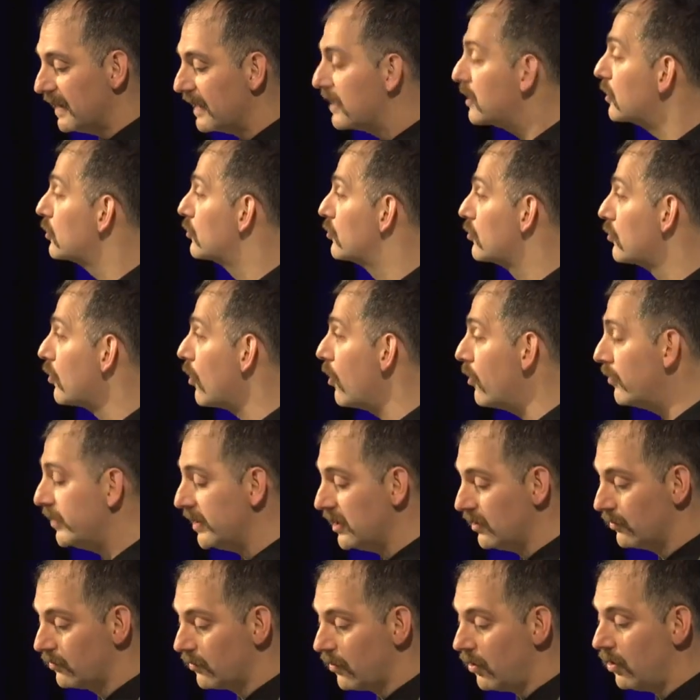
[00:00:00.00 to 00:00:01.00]
play a
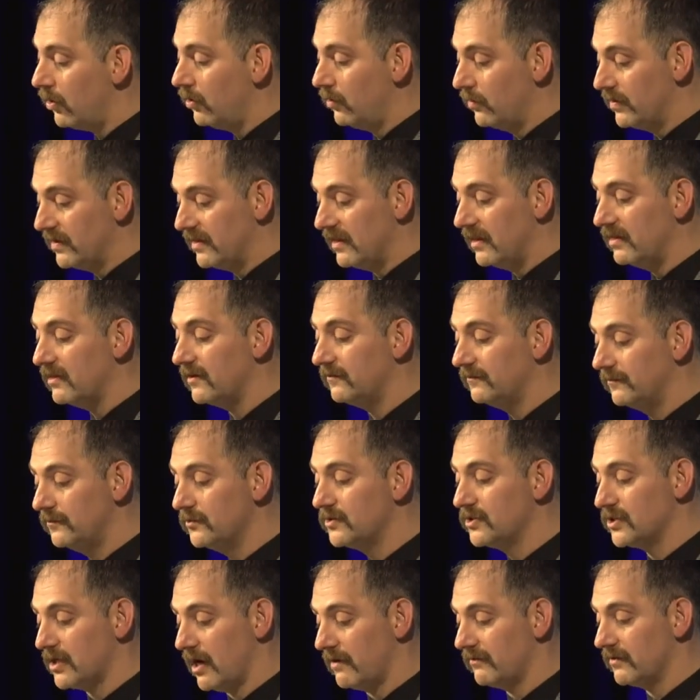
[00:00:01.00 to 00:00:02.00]
growing role within the
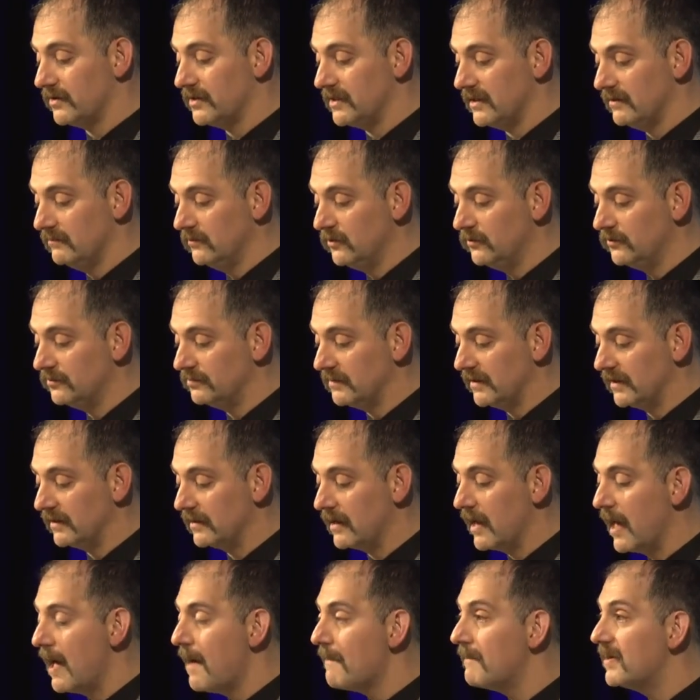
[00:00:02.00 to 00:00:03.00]
food sovereignty
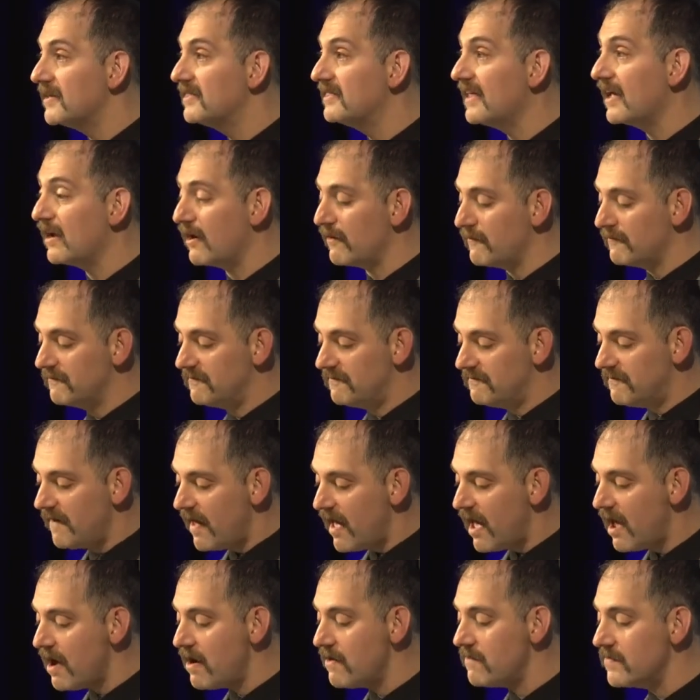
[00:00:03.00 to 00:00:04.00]
movement, but they are
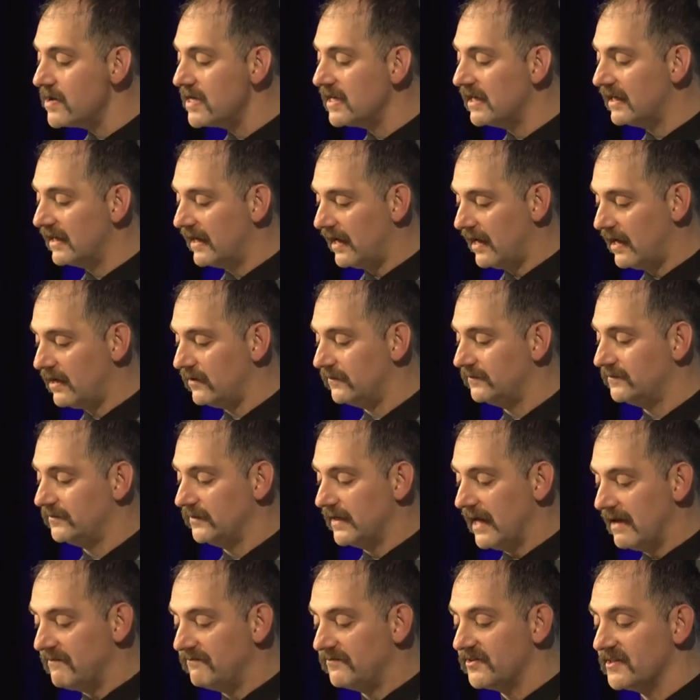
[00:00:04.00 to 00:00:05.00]
very
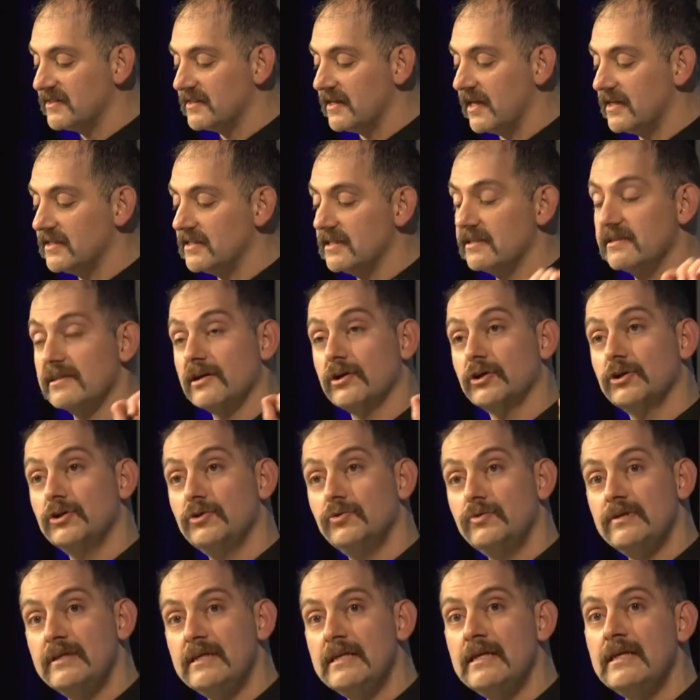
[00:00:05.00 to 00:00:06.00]
careful emphasizing their
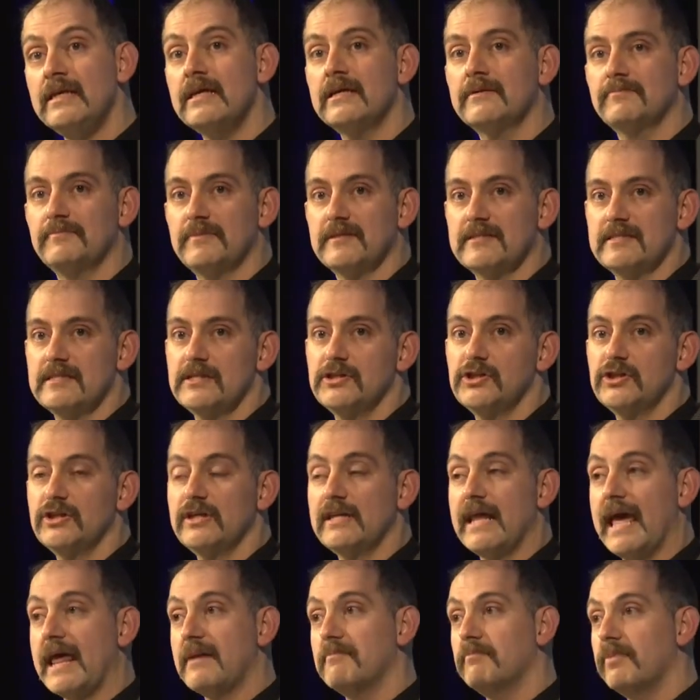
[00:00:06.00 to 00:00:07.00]
unique
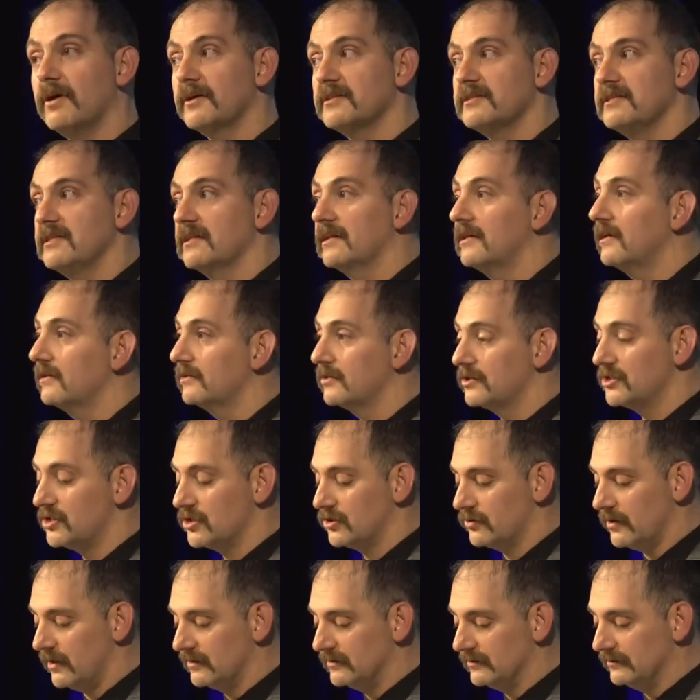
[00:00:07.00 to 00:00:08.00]
position and particular
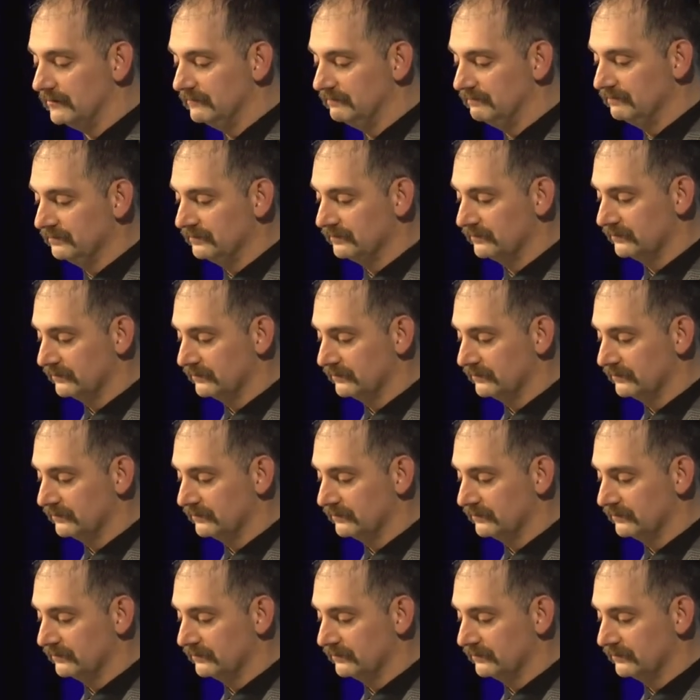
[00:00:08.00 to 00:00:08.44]
struggle.